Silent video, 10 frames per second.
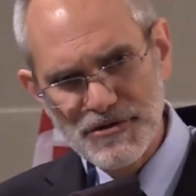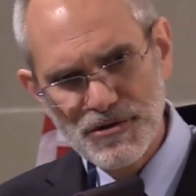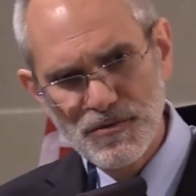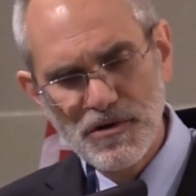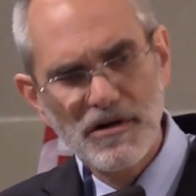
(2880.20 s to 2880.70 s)
How's
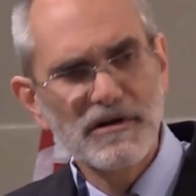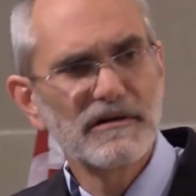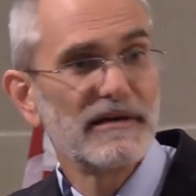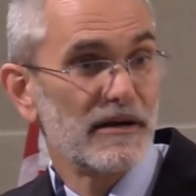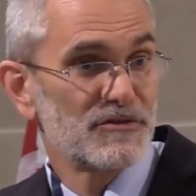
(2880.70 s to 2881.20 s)
your
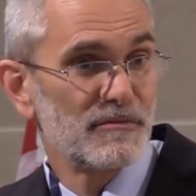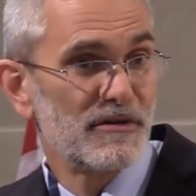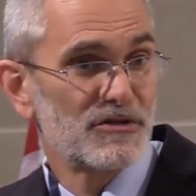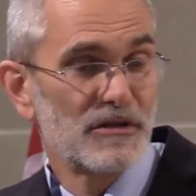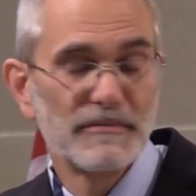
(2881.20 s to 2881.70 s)
work? How's the
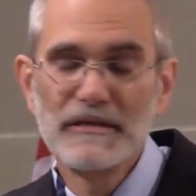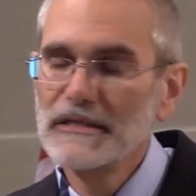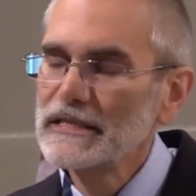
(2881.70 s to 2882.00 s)
bishop?